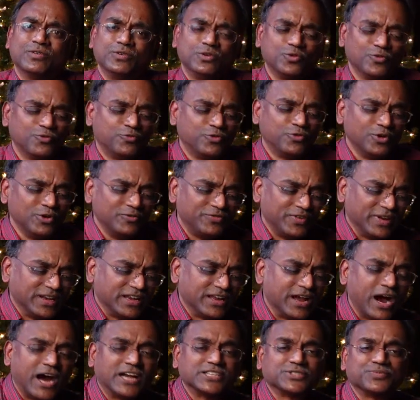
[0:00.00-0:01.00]
to fulfill
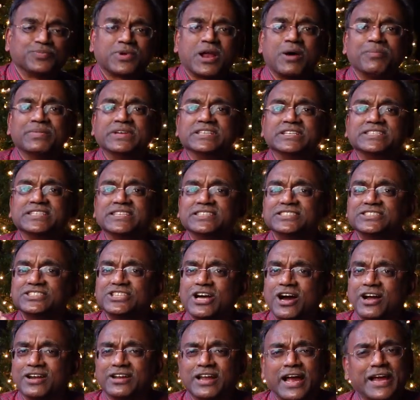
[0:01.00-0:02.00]
God's promise in
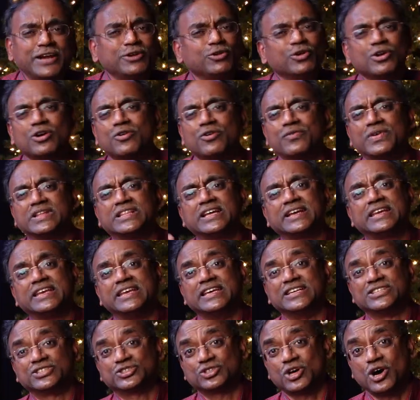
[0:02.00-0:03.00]
John. I don't know whether
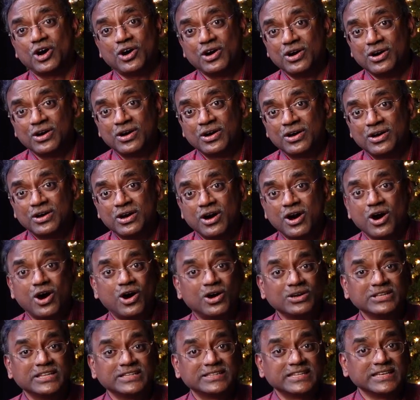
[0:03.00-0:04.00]
he saw
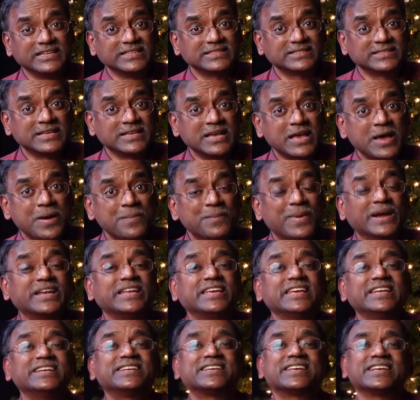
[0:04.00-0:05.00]
all the things, but
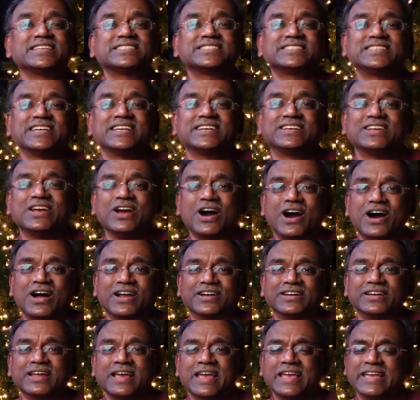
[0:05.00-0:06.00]
he trusted God.
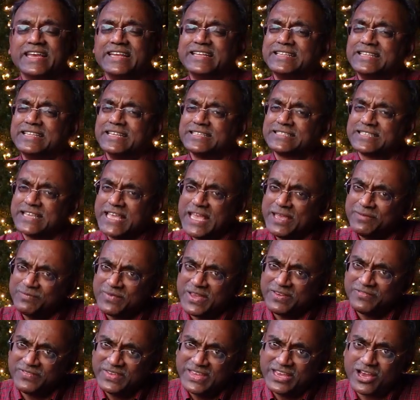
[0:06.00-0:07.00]
In the same
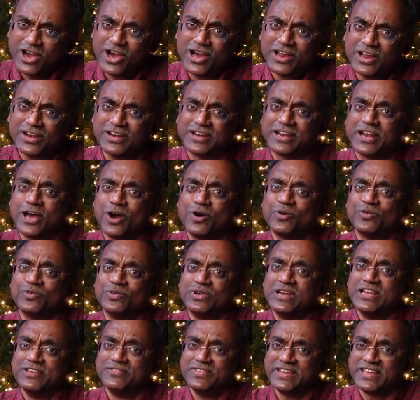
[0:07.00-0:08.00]
way, we are now
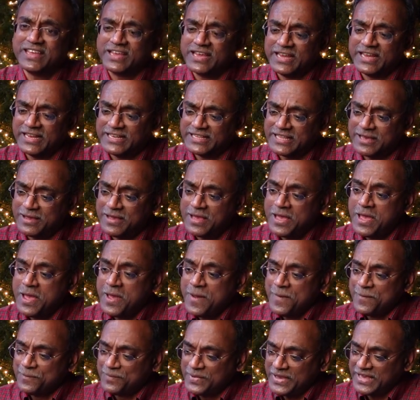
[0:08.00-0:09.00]
living in the
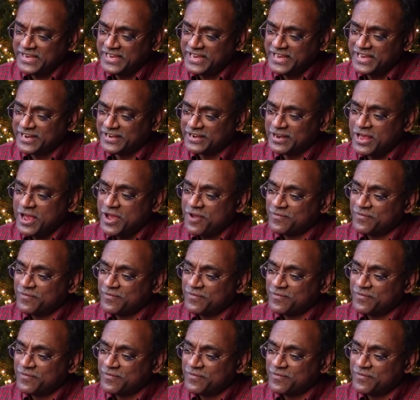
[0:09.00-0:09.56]
period